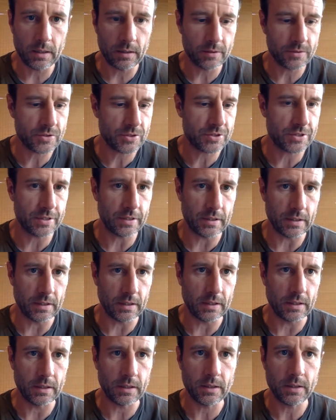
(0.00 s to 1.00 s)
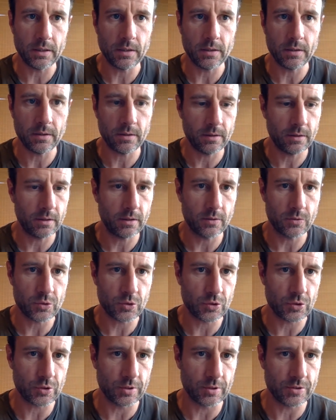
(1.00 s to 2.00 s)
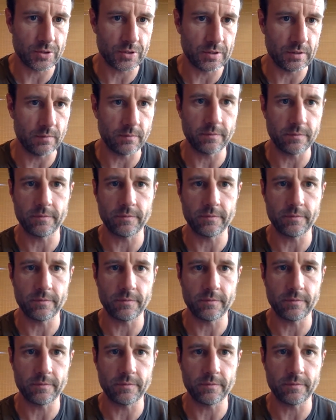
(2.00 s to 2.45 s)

see. Just gonna see if